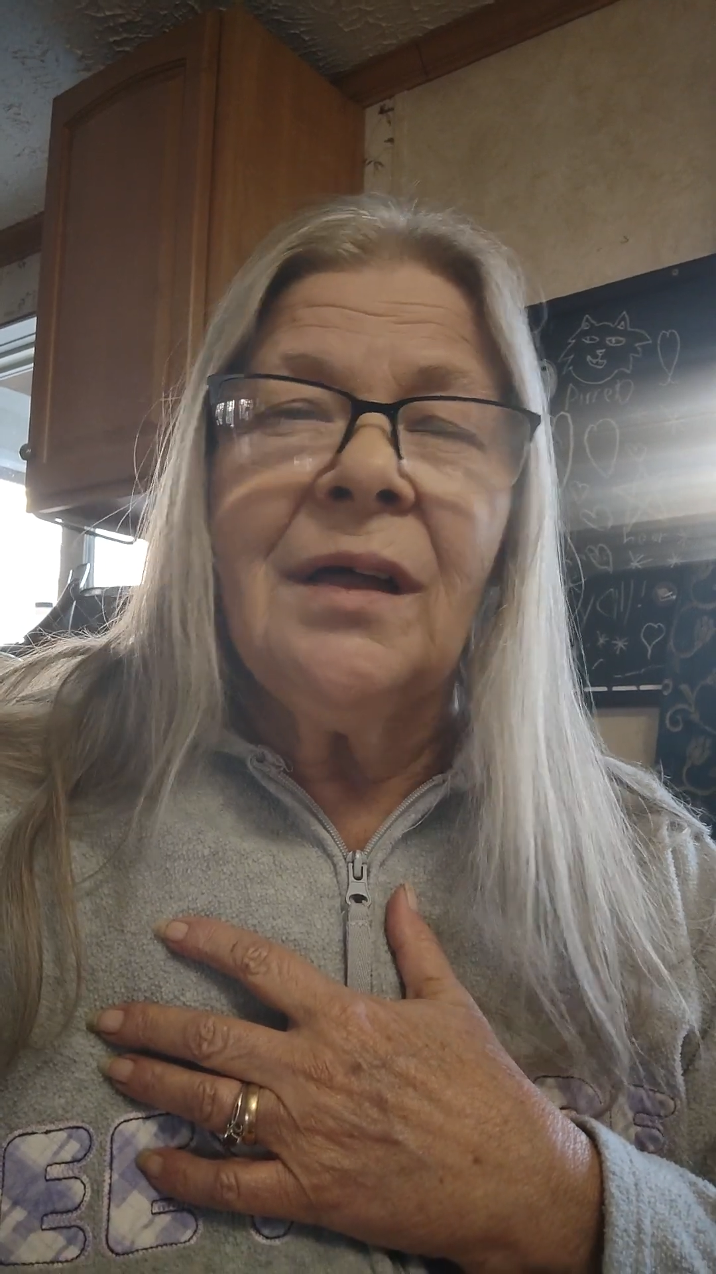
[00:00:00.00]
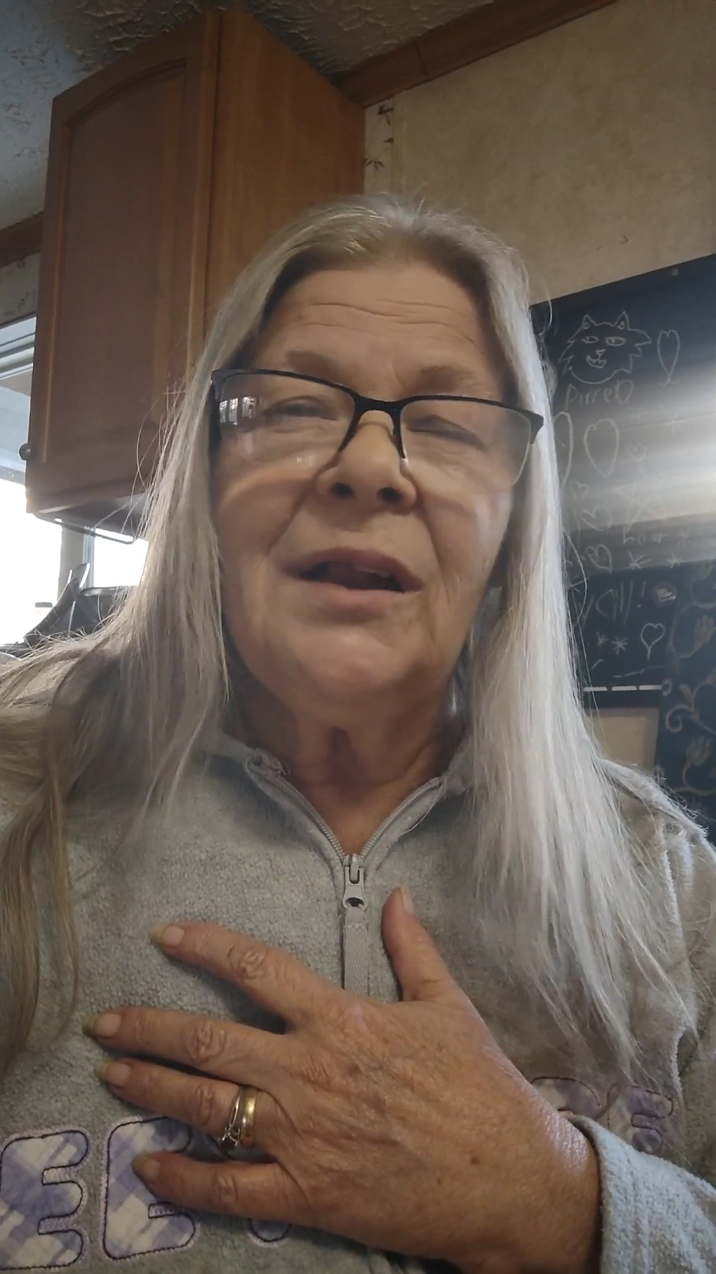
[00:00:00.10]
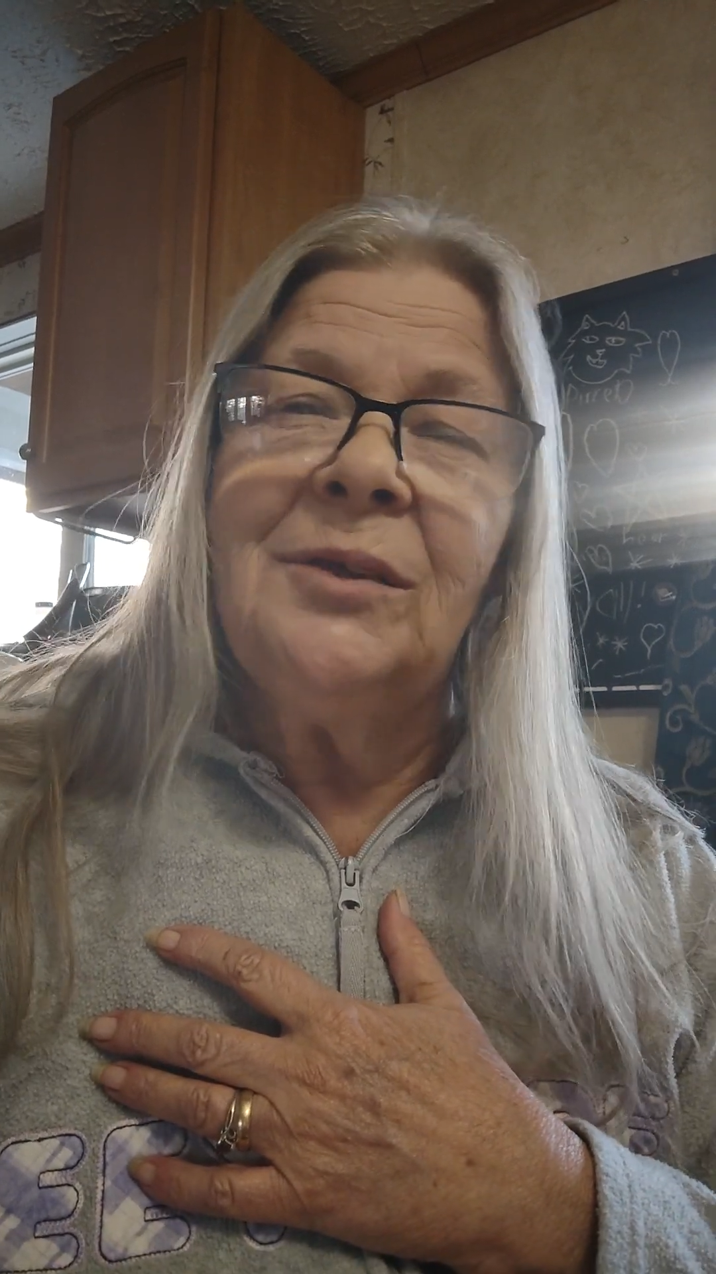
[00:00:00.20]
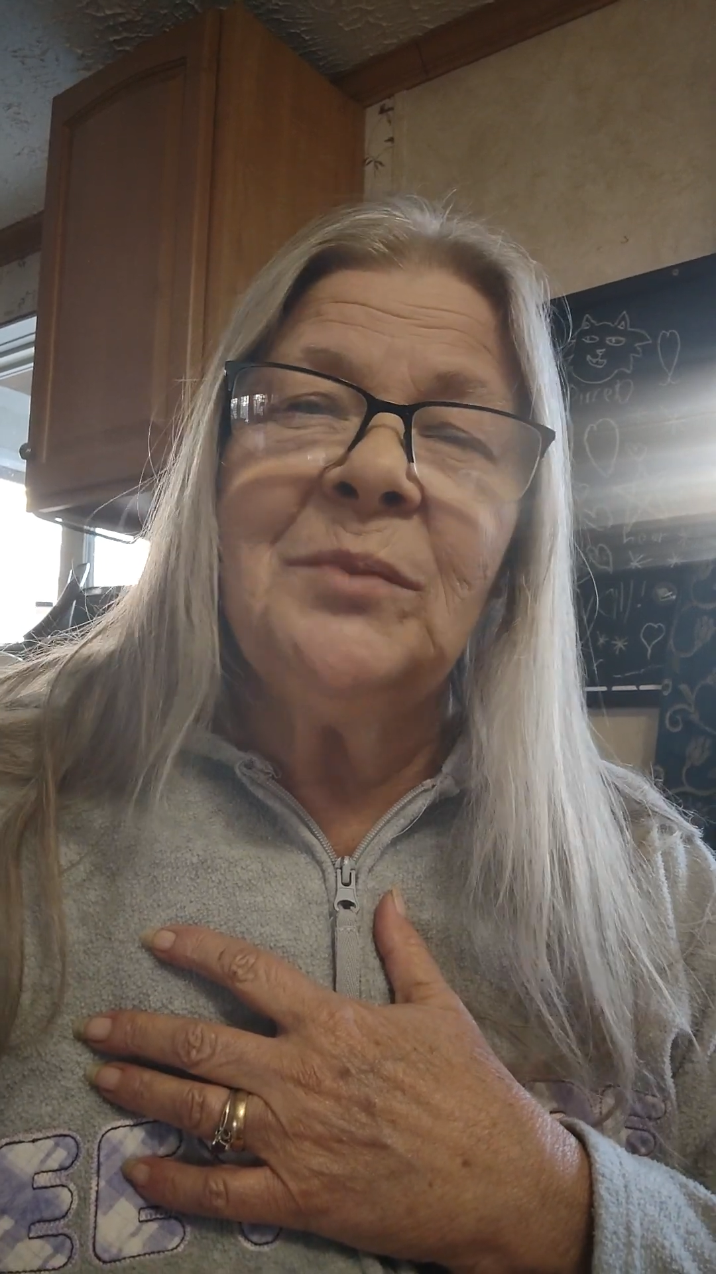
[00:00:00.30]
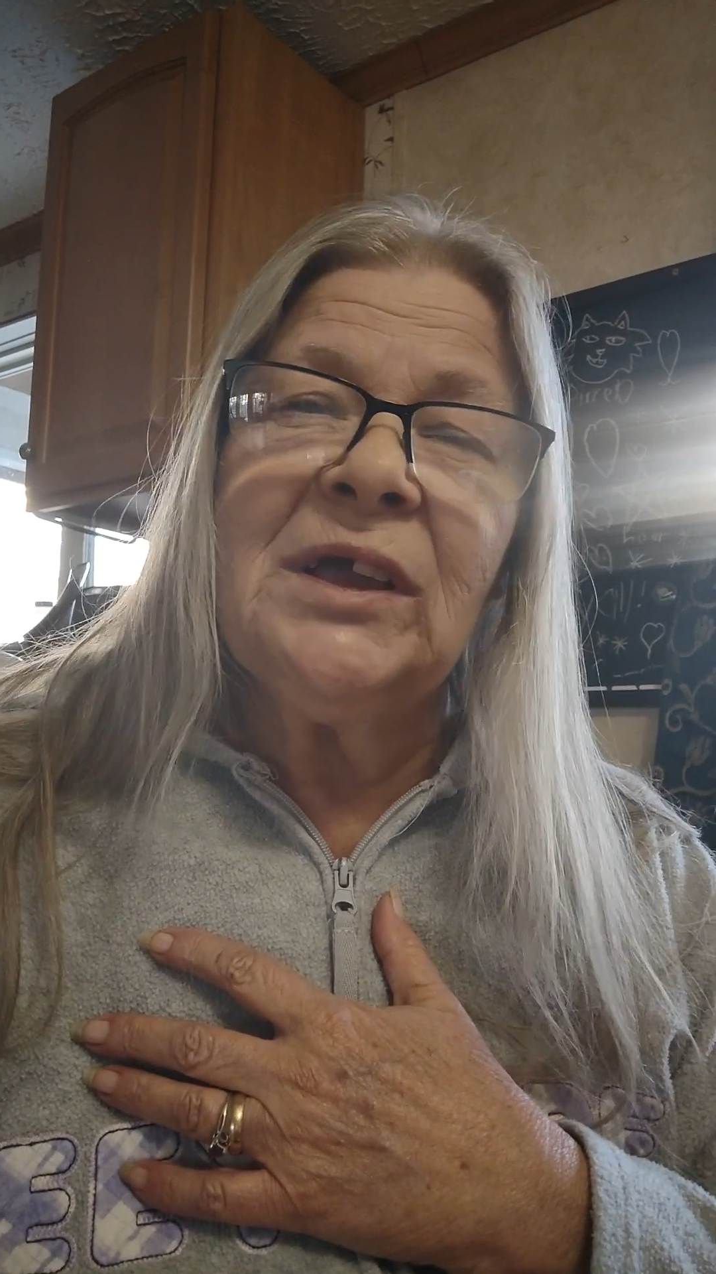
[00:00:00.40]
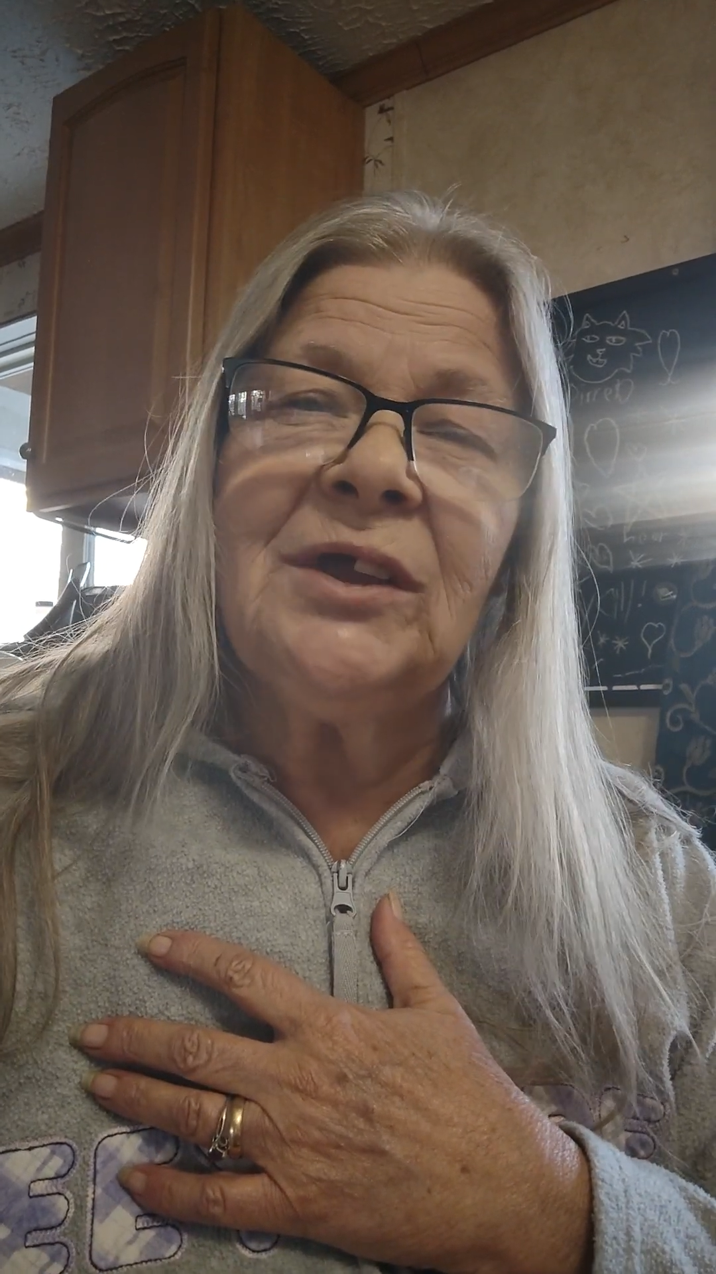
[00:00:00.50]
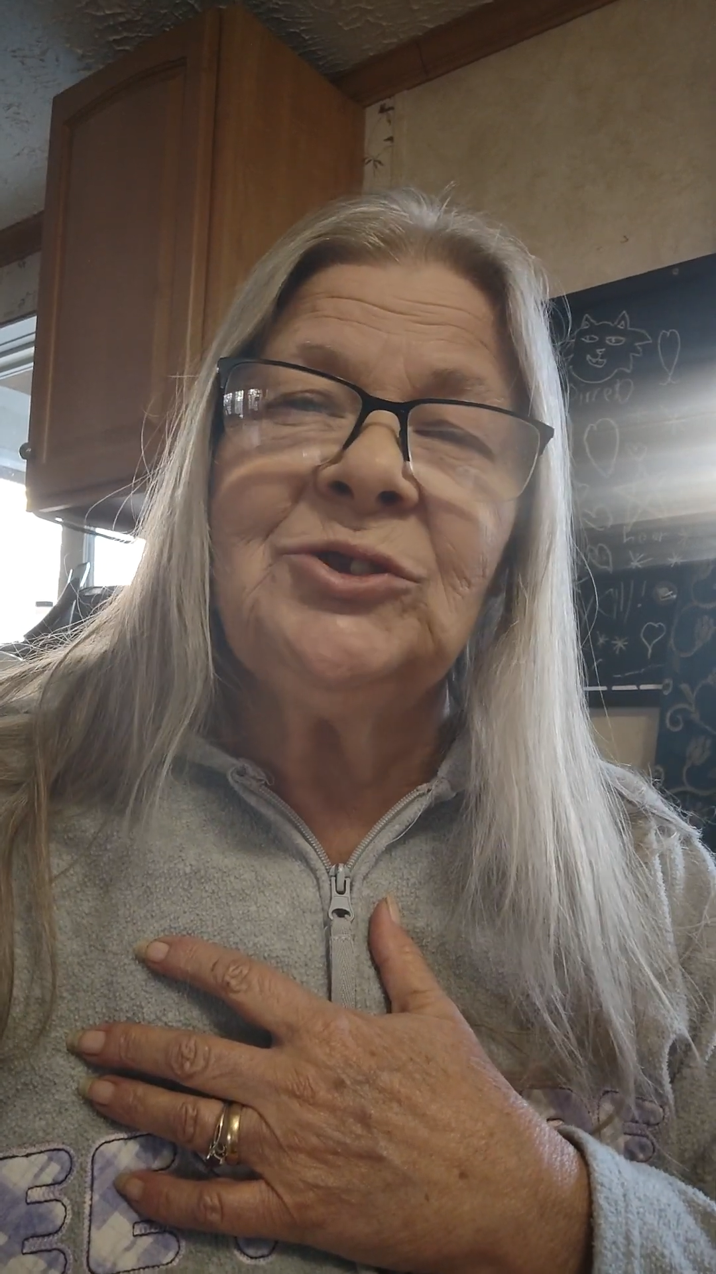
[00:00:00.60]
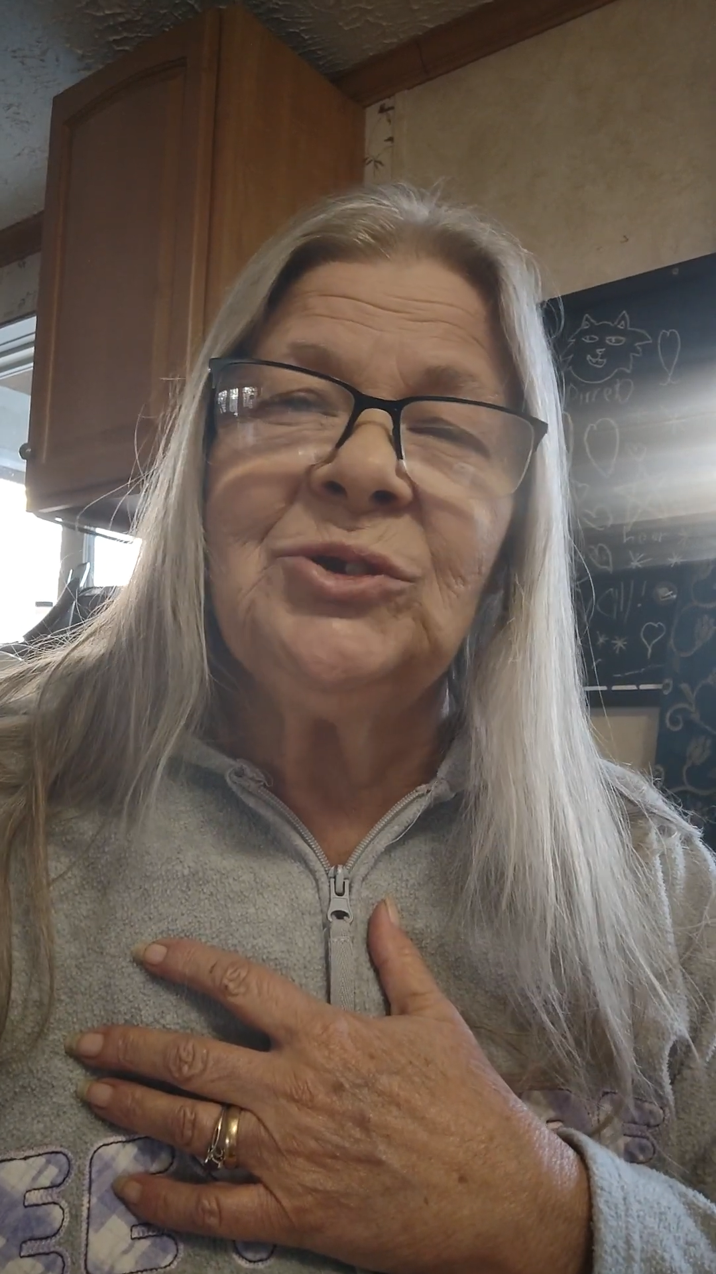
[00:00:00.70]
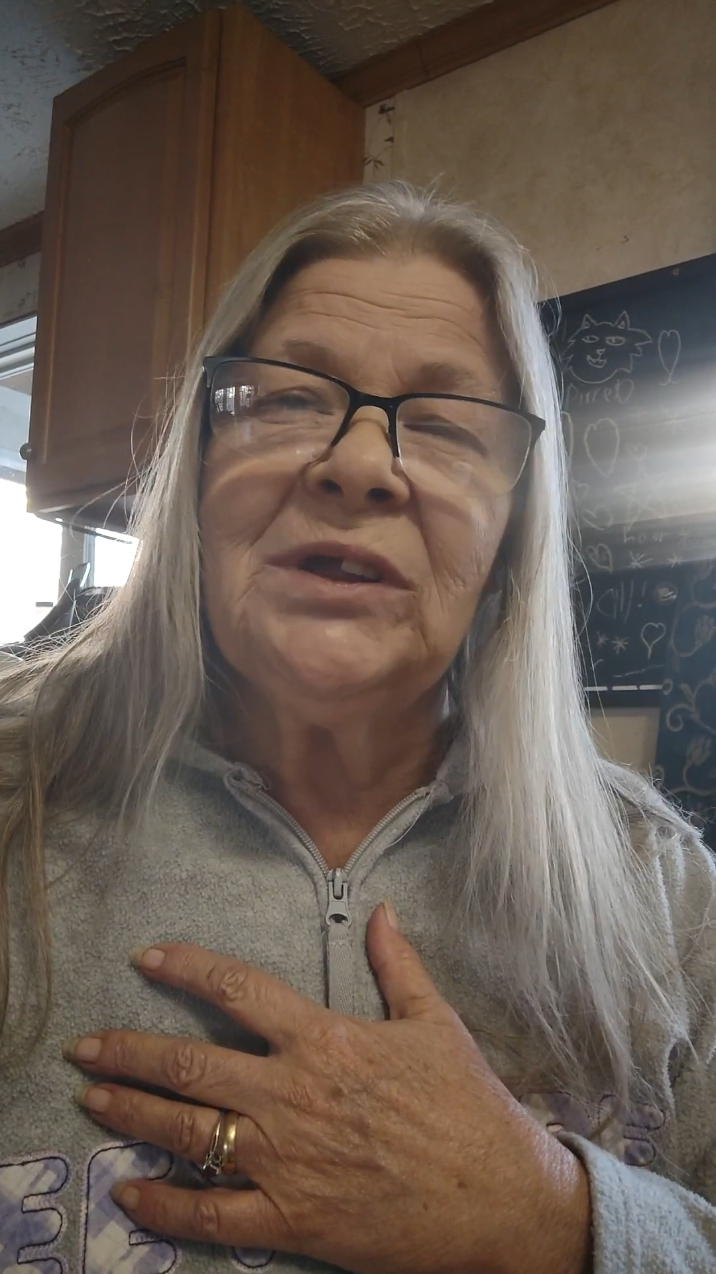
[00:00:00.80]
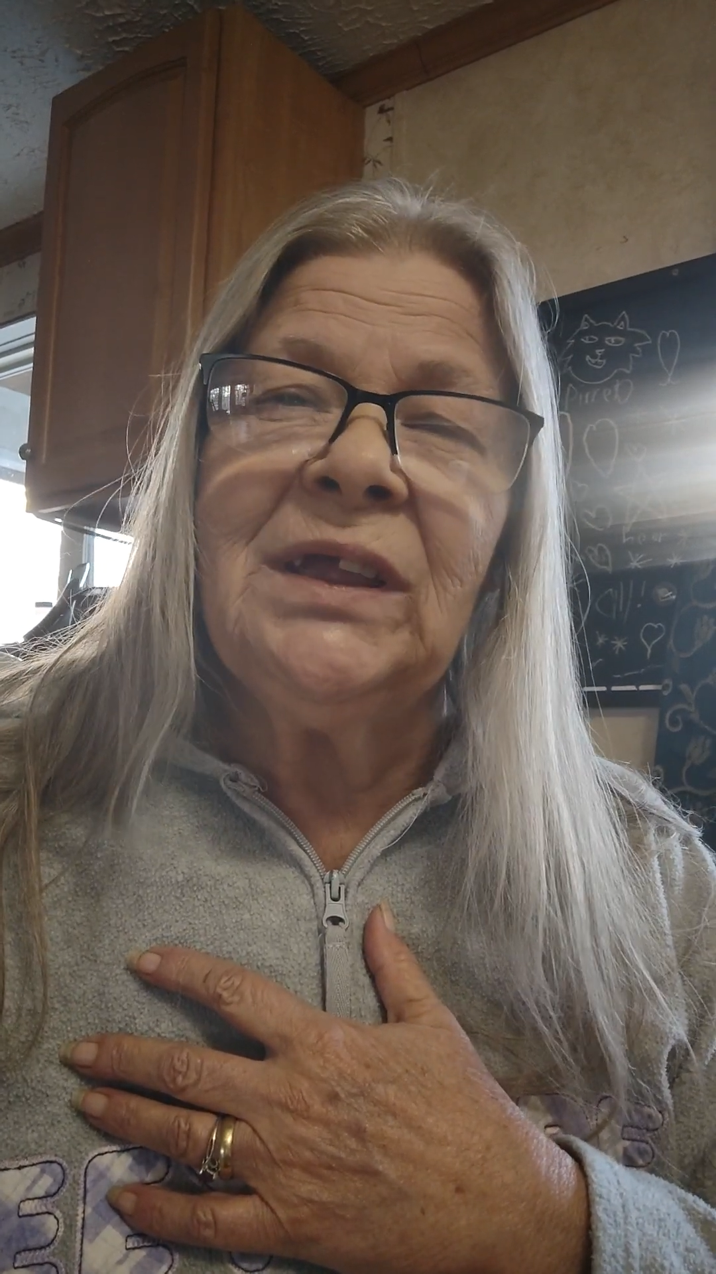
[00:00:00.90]
I love my
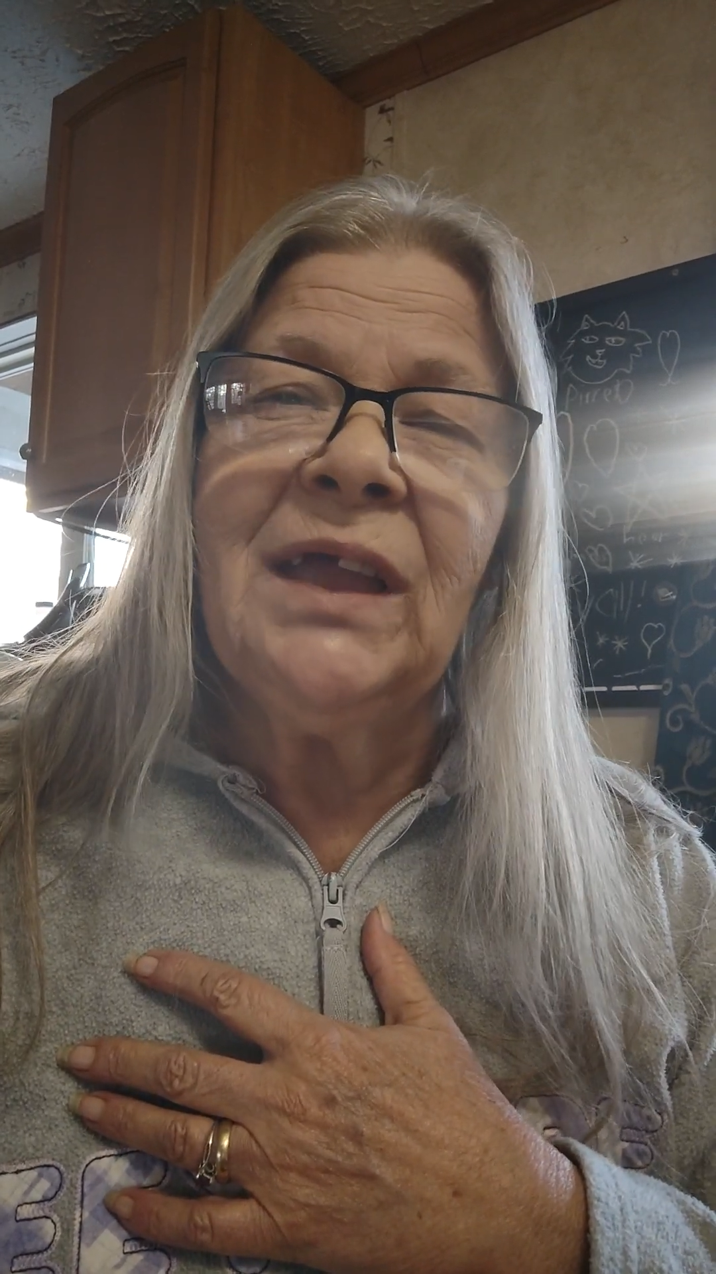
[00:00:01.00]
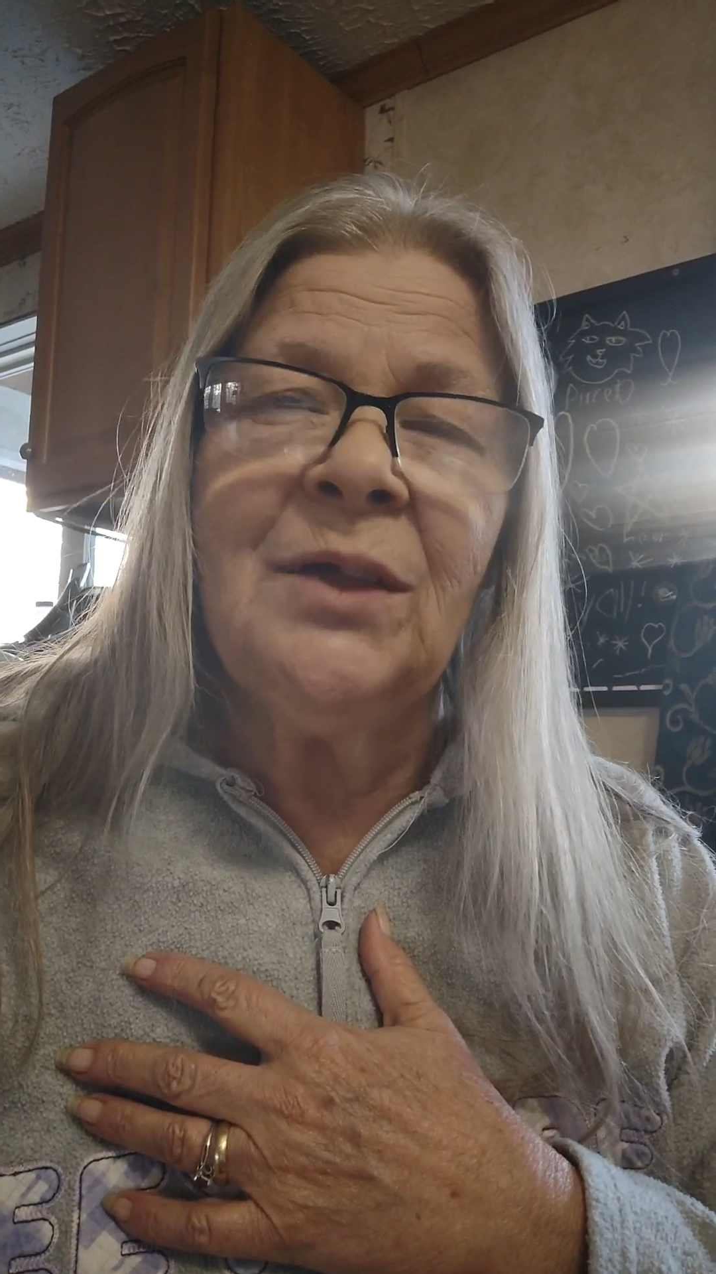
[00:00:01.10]
country,